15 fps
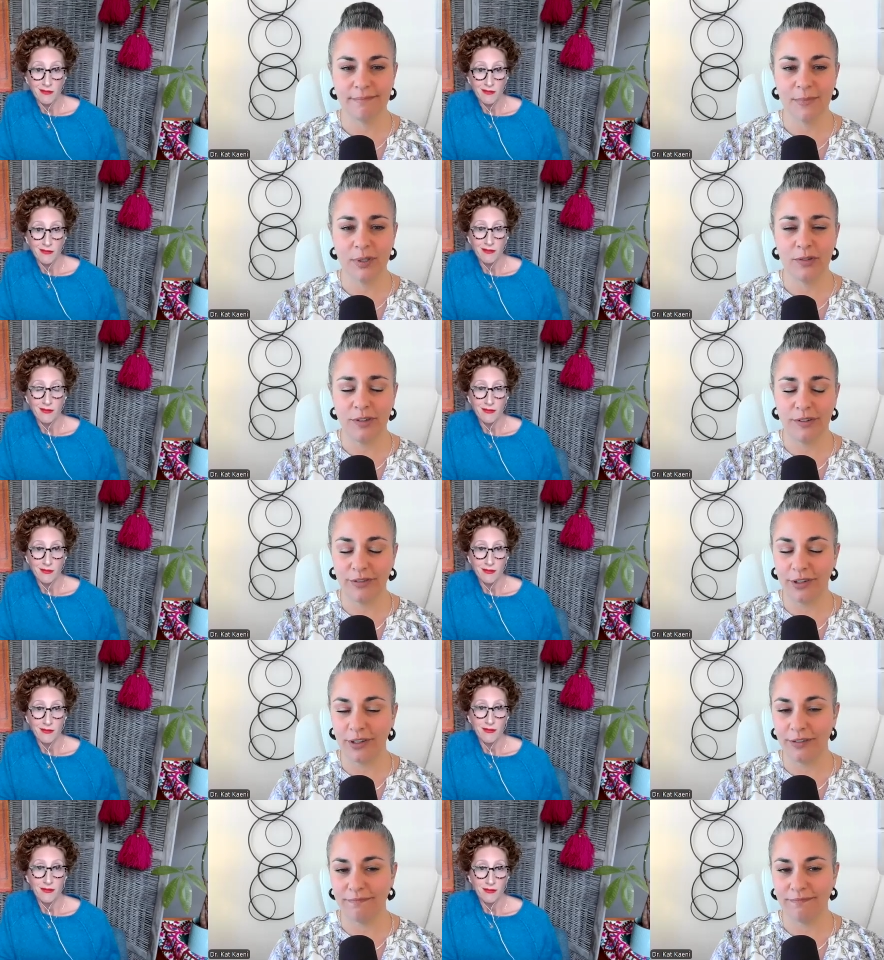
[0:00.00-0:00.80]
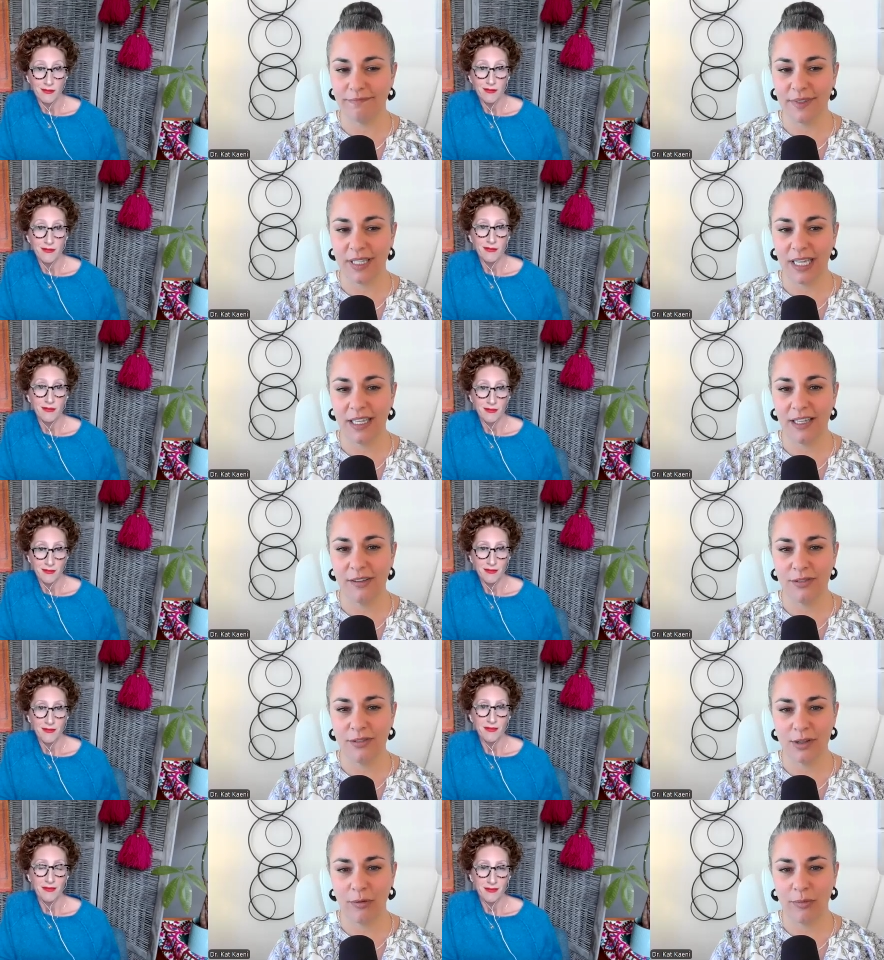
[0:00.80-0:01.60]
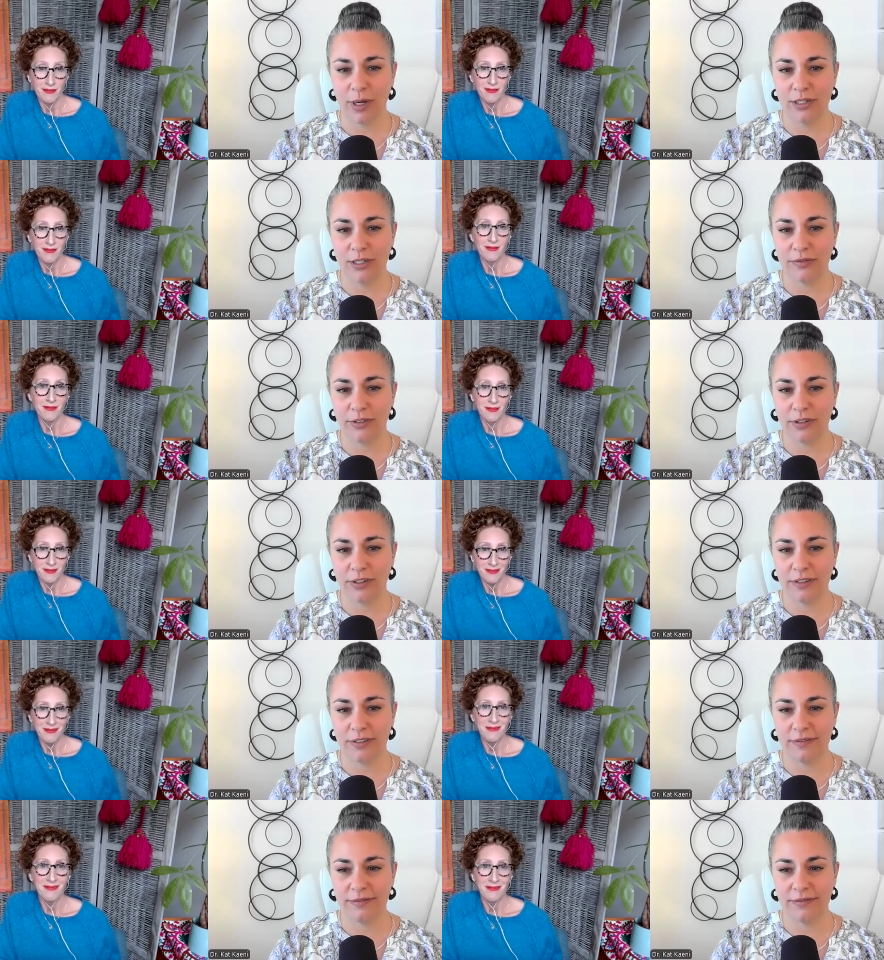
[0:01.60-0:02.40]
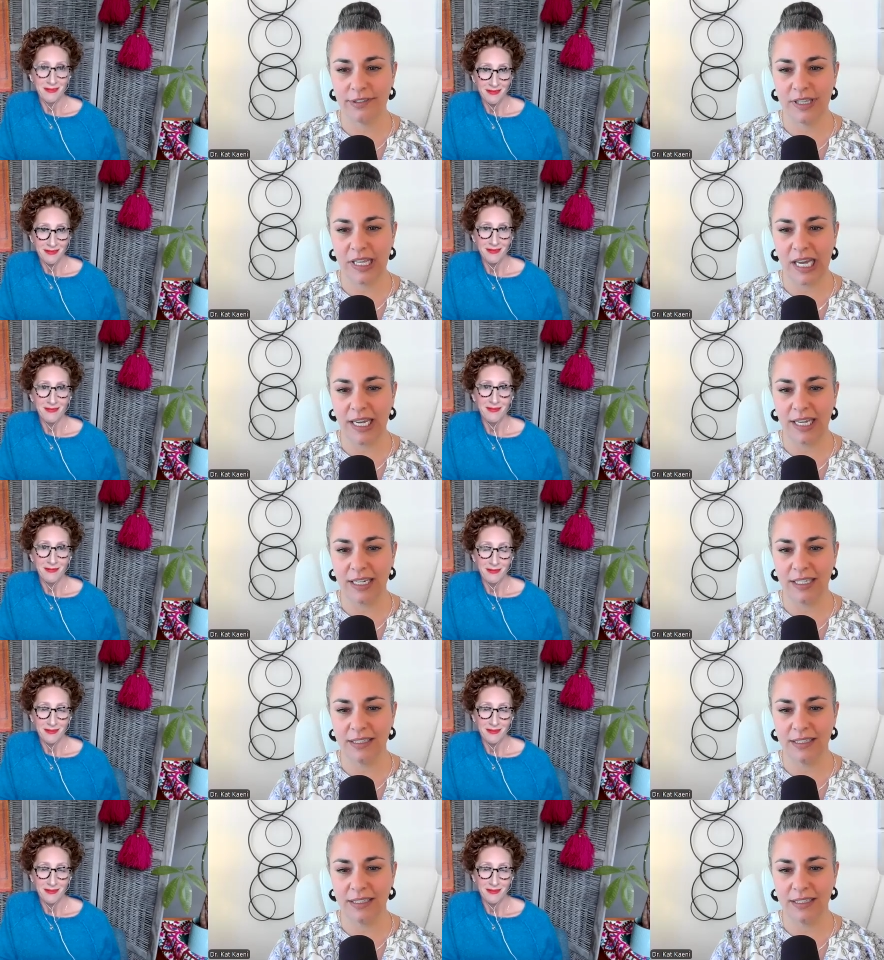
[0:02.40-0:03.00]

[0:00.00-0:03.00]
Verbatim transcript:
Speaker 1: Beautiful. Thank you so much for, for that.